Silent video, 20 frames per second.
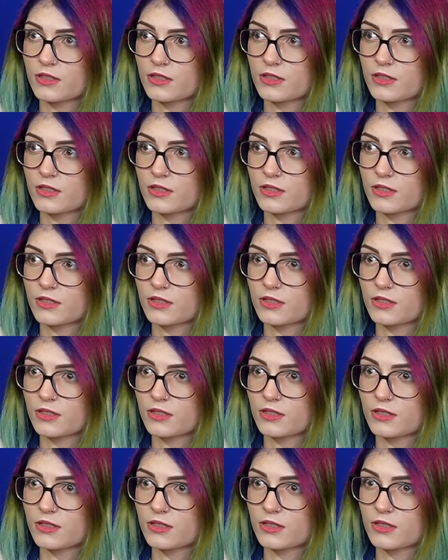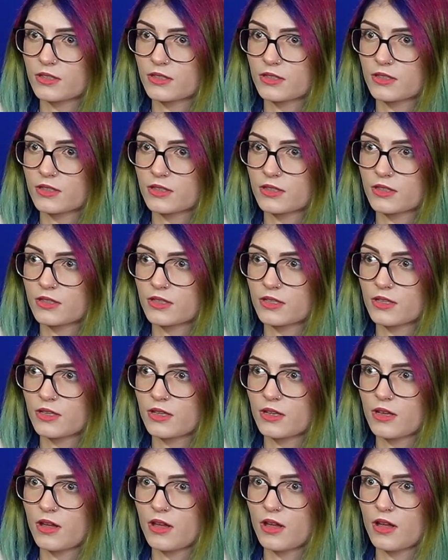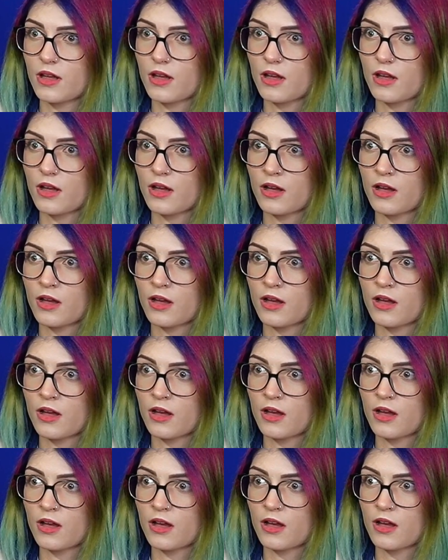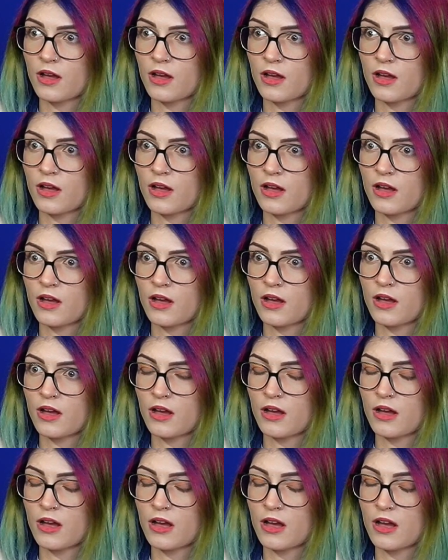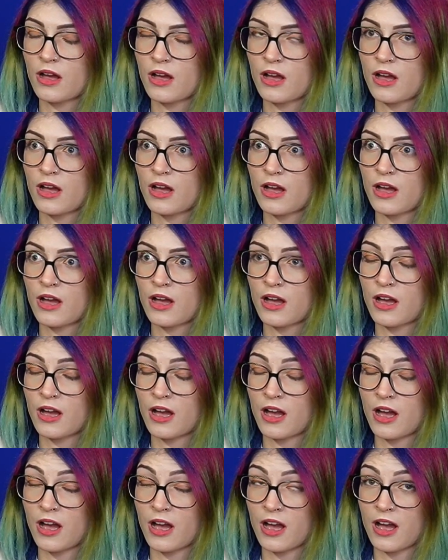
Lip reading: Nobody speaks.